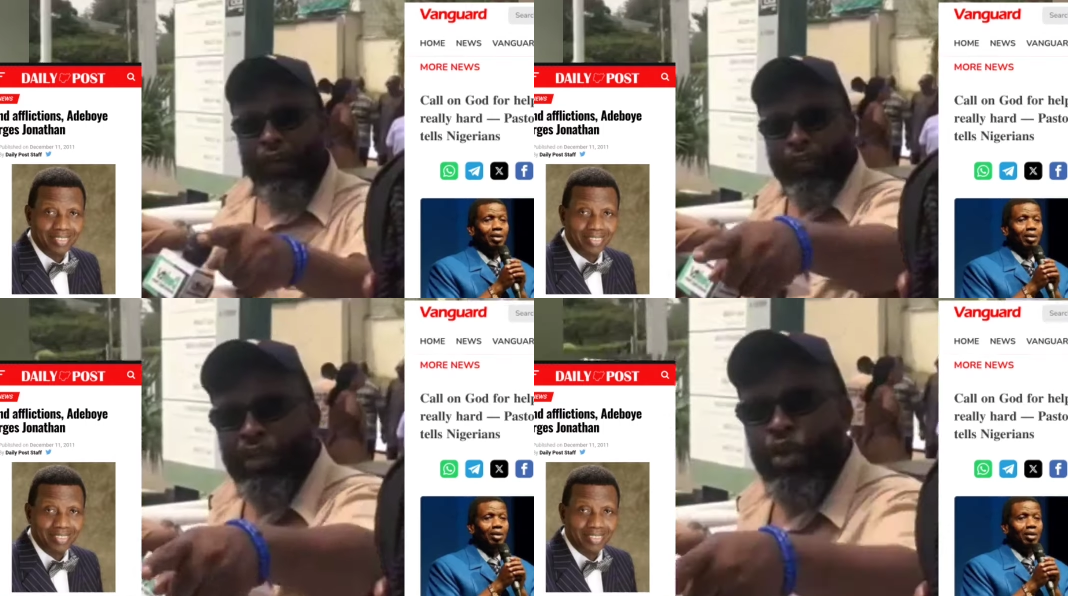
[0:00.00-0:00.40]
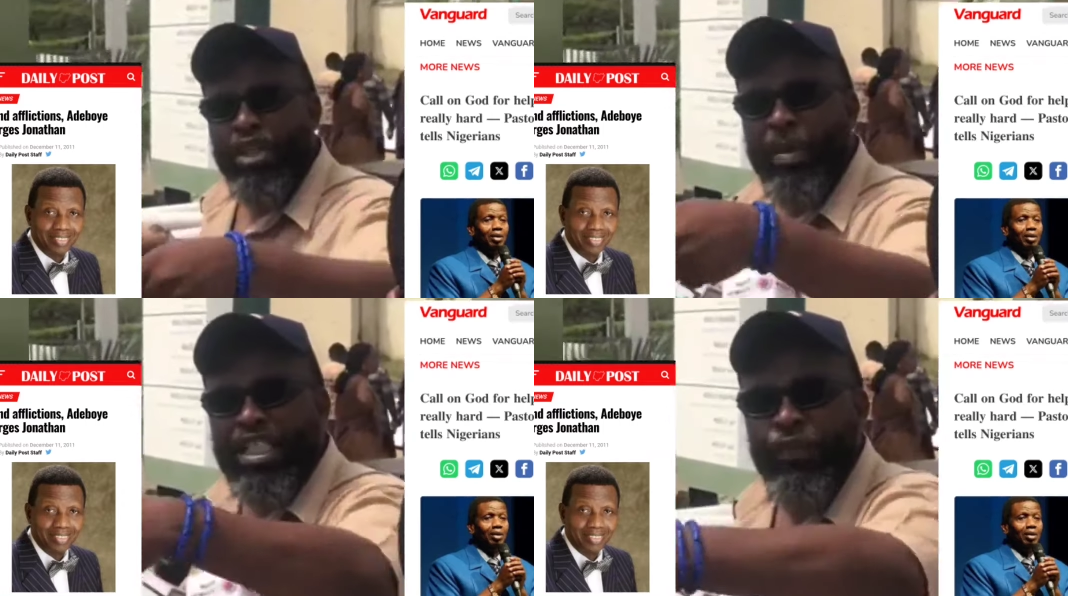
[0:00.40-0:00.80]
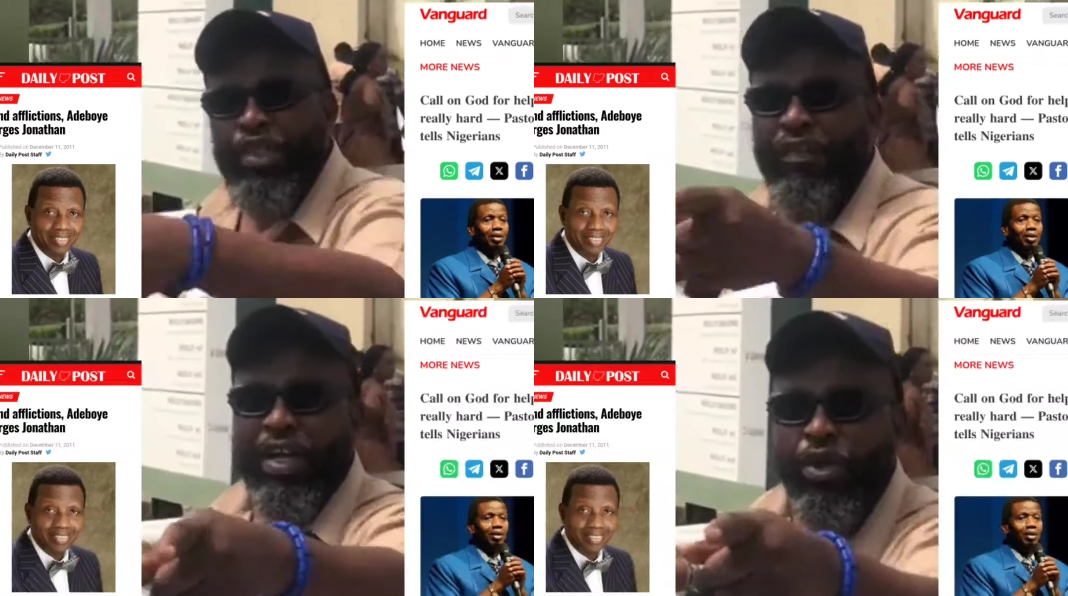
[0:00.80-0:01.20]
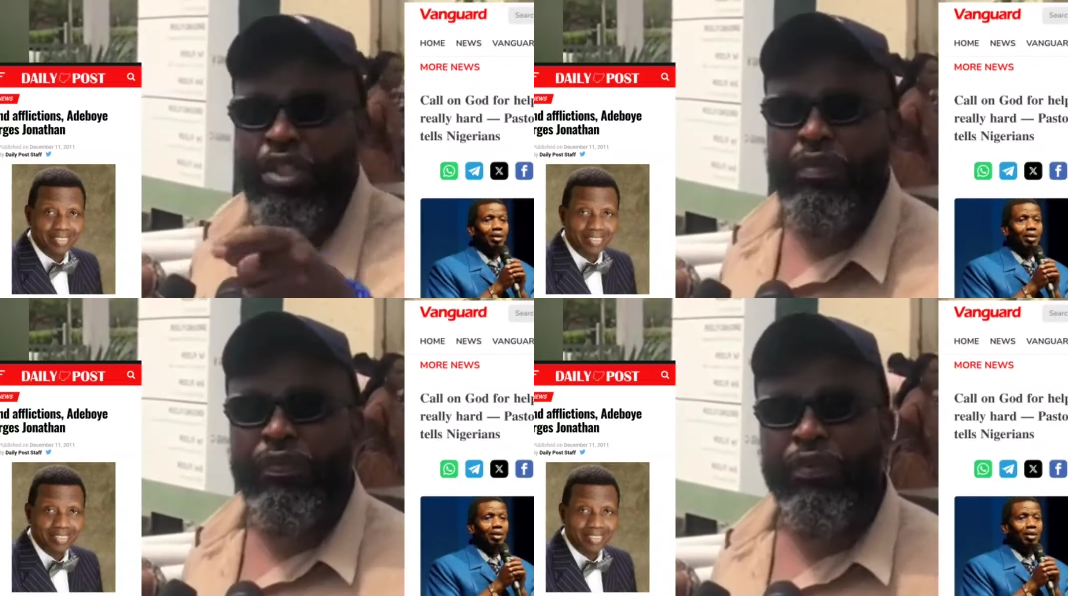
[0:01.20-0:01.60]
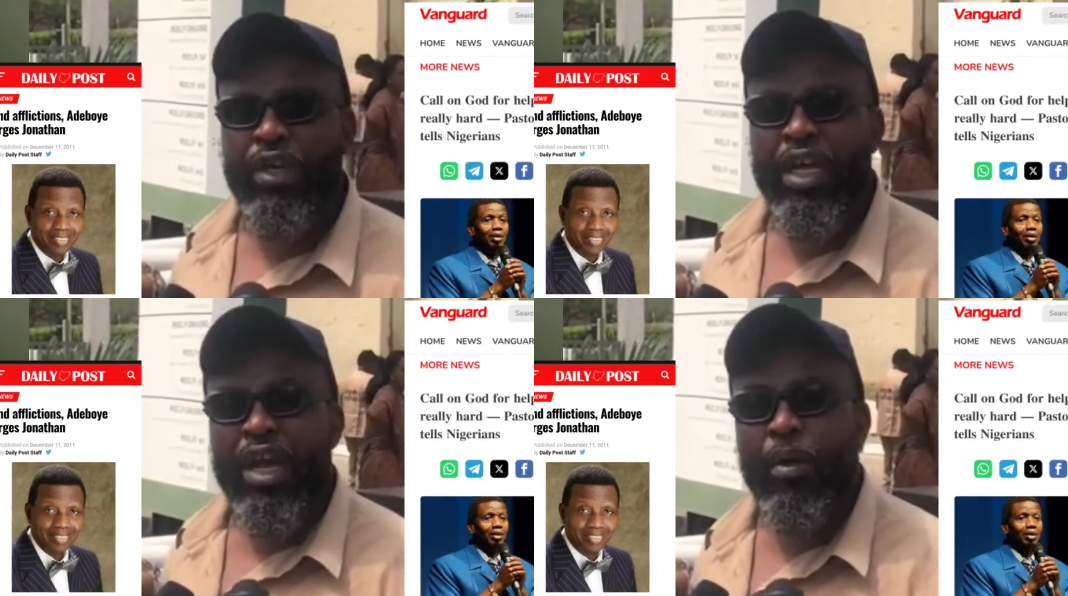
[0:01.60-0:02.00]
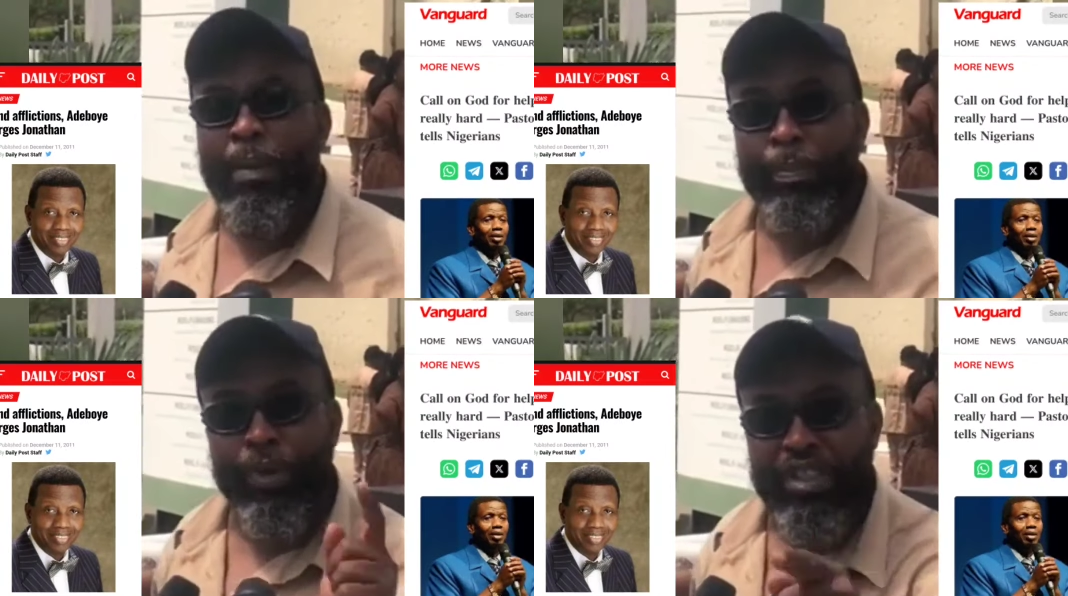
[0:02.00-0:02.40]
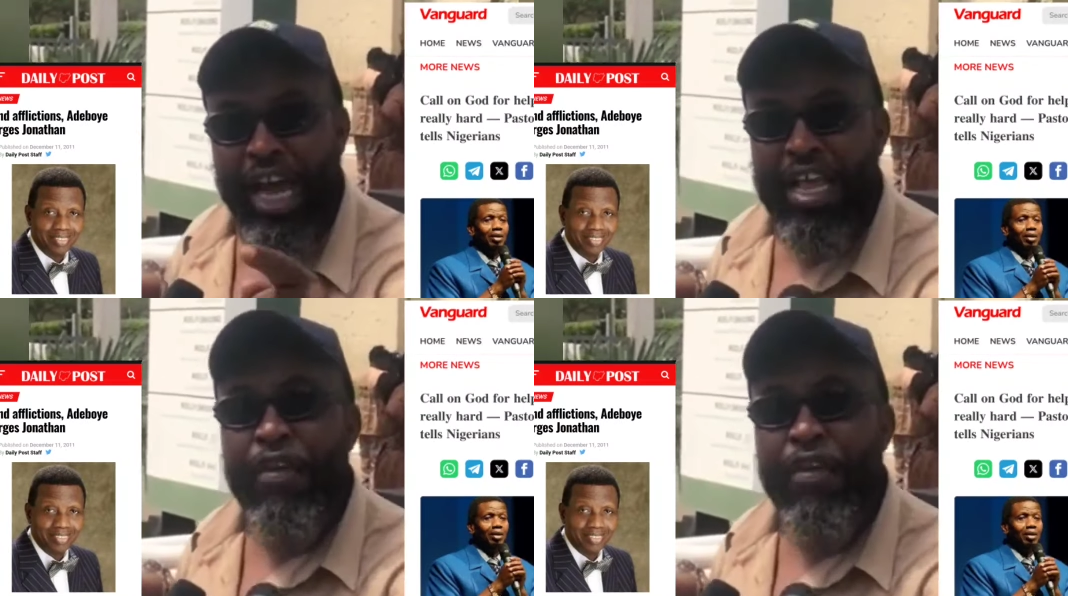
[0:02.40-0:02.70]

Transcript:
Speaker 1: after you go say make civil servant no thief. My brother,